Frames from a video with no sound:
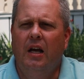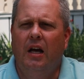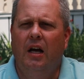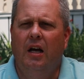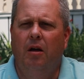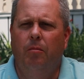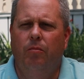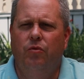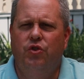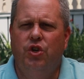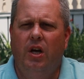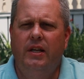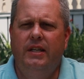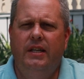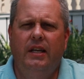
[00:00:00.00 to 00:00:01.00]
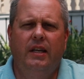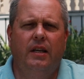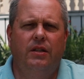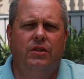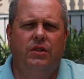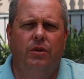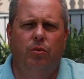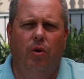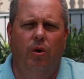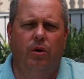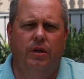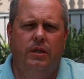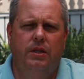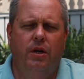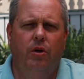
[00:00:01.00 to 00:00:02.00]
John Dickinson wrote
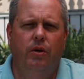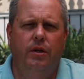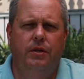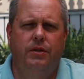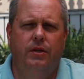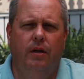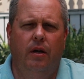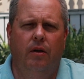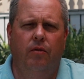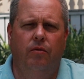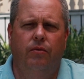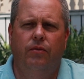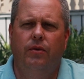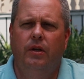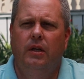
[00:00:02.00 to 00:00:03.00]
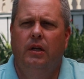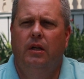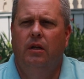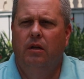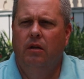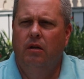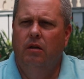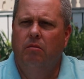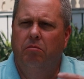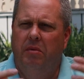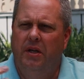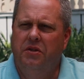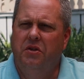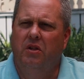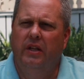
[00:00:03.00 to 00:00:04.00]
a series of
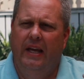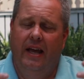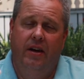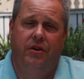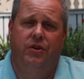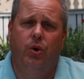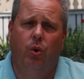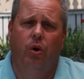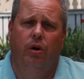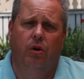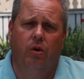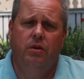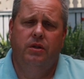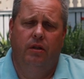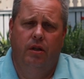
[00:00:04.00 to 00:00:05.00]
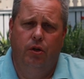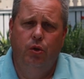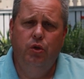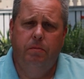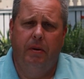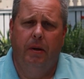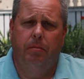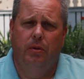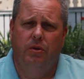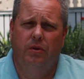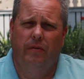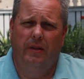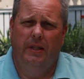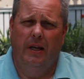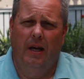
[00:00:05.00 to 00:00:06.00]
basically editorials in the newspapers
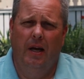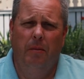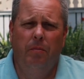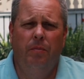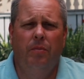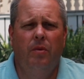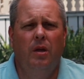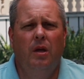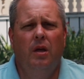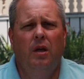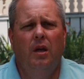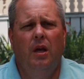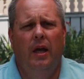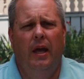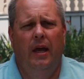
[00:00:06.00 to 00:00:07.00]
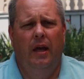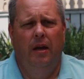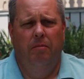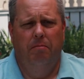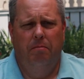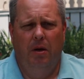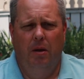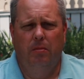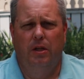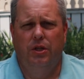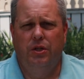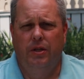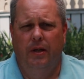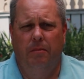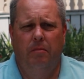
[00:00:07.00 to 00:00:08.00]
of the time, and
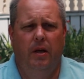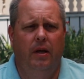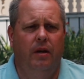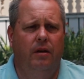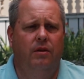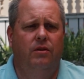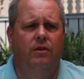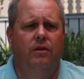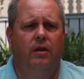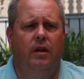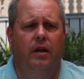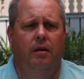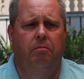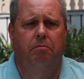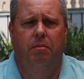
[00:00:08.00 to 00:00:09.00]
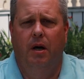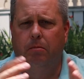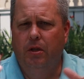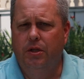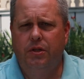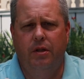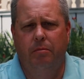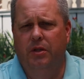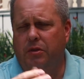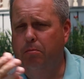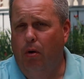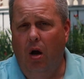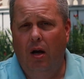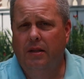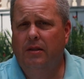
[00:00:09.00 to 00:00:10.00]
published them and published them as
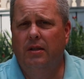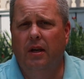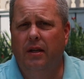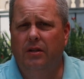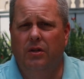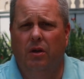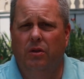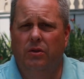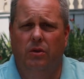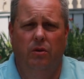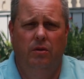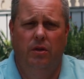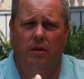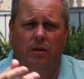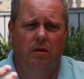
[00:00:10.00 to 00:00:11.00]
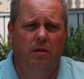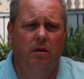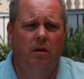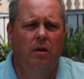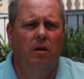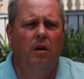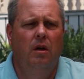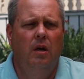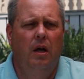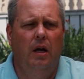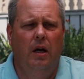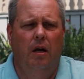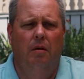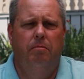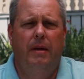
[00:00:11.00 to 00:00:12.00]
broadsides also to
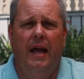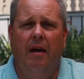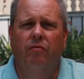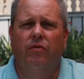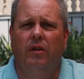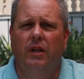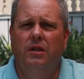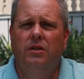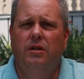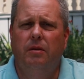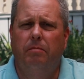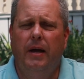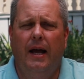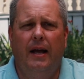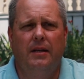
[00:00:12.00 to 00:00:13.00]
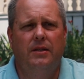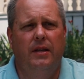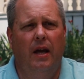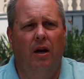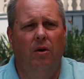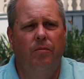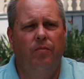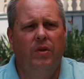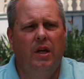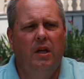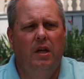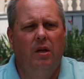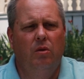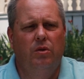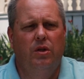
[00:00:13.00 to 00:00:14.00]
pamphlets to pass out.
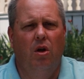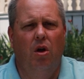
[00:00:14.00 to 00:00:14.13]
It was